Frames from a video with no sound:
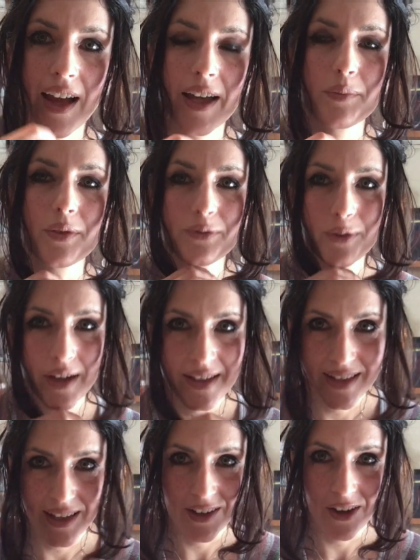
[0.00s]
And before I
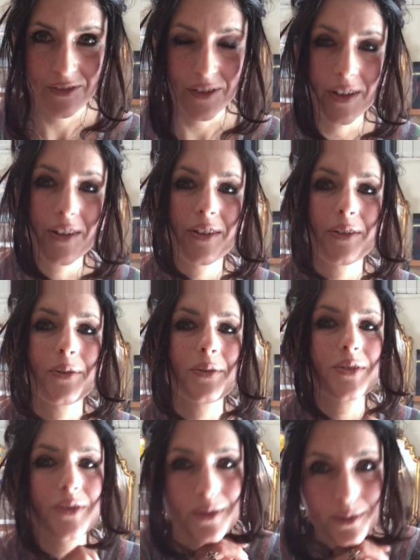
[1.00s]
sign off, a
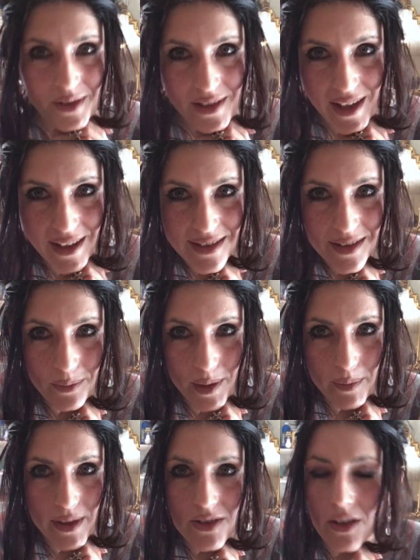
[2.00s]
huge, huge thanks to my
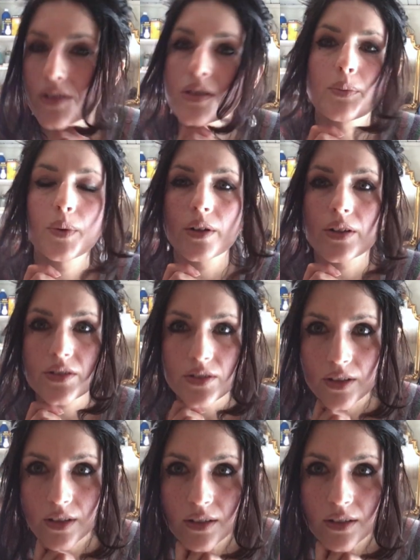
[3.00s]
Patreon supporters.